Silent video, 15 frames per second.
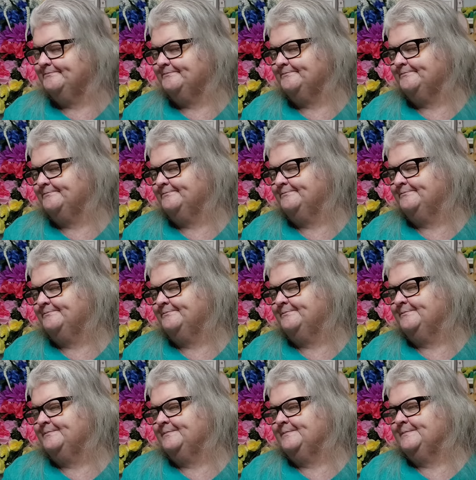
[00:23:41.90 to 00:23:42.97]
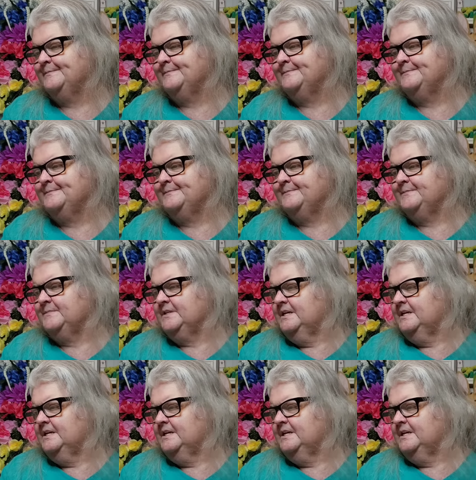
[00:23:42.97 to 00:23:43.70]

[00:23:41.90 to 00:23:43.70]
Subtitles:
No one is speaking in this clip.